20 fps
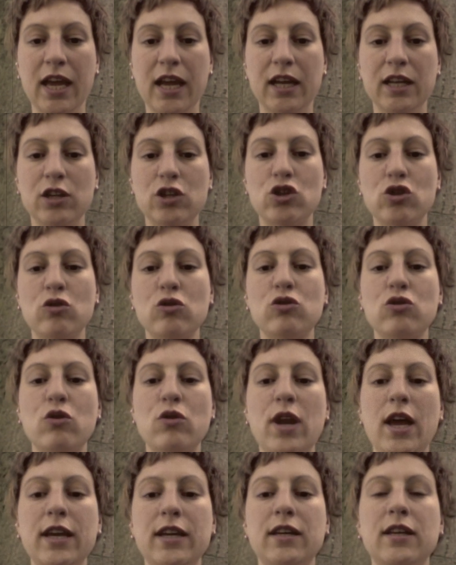And it's also
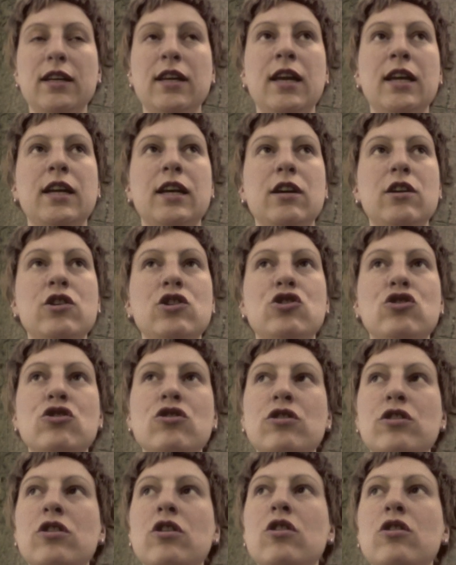like a
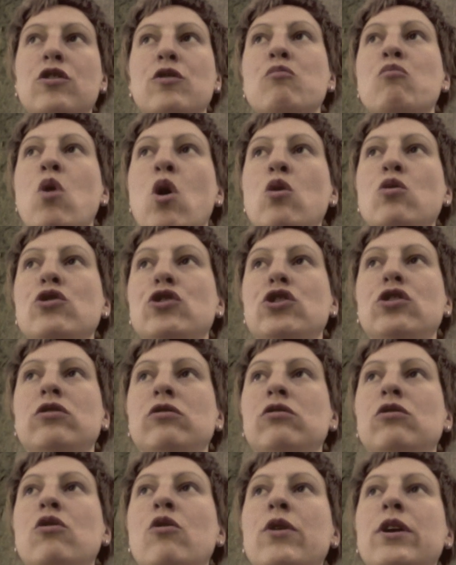circular
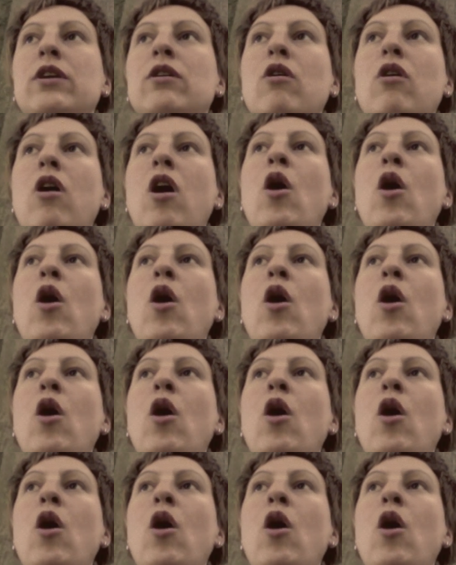motion going